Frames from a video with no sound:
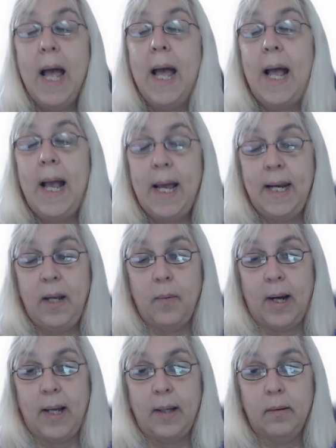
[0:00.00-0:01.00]

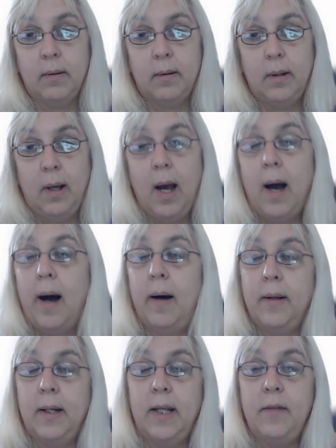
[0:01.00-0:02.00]
Anyway, I'm
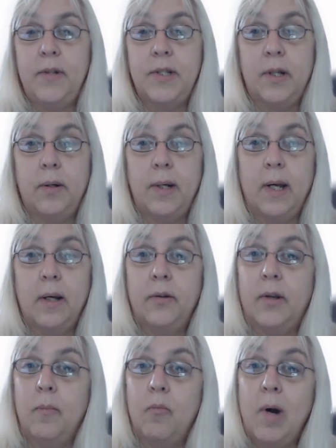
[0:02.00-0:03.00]
going to leave you to it now because
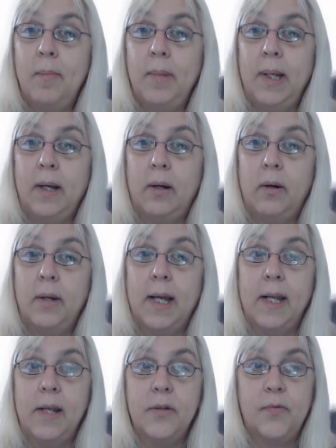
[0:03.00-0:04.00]
I'm rambling on and
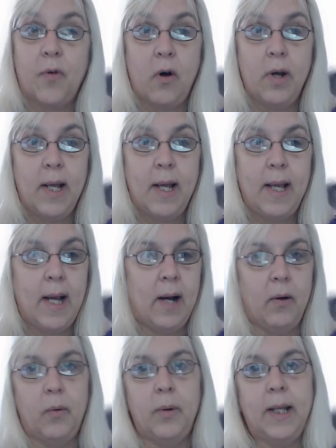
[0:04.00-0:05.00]
it's Friday and I
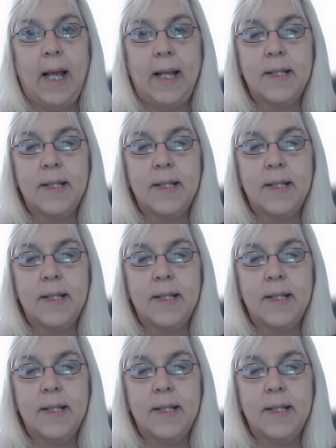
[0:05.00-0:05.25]
want to get,